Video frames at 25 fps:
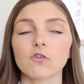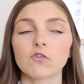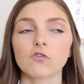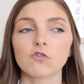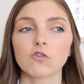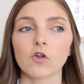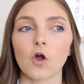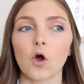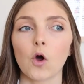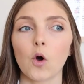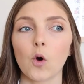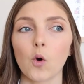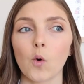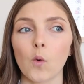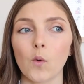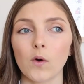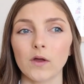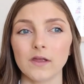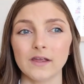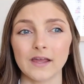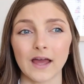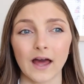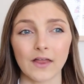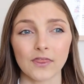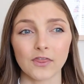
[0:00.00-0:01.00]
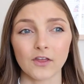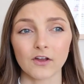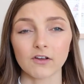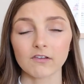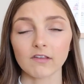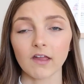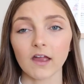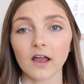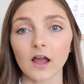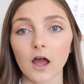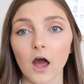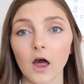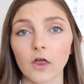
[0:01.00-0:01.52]
So yeah, there's
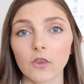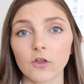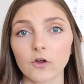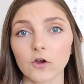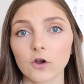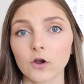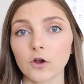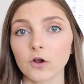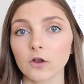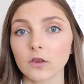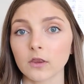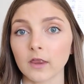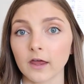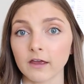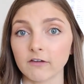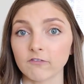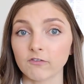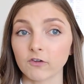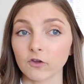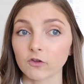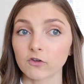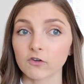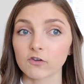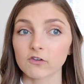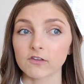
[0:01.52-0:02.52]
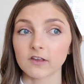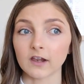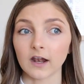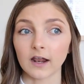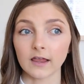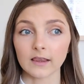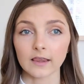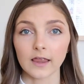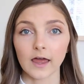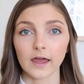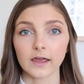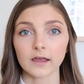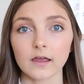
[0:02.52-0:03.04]
like other like filters that I
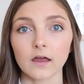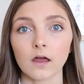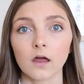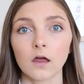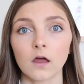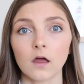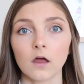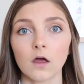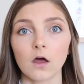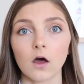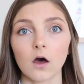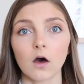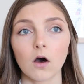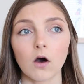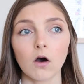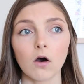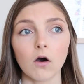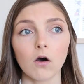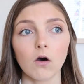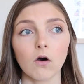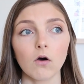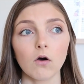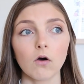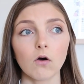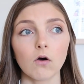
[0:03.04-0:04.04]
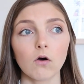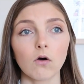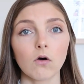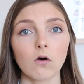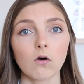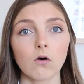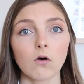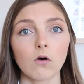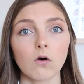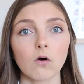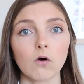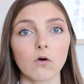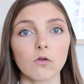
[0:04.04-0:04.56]
like.
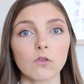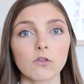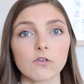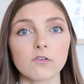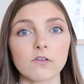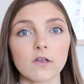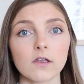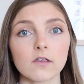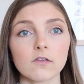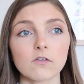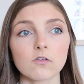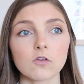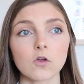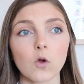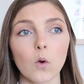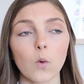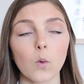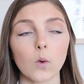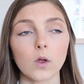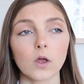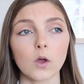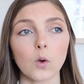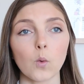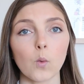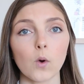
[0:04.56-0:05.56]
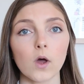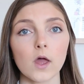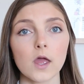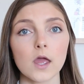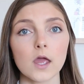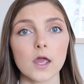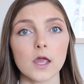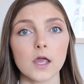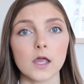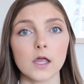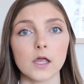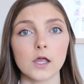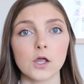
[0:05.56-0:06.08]
Oh, the sun's going
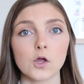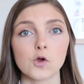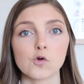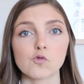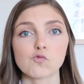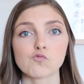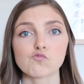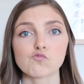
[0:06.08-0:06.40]
away.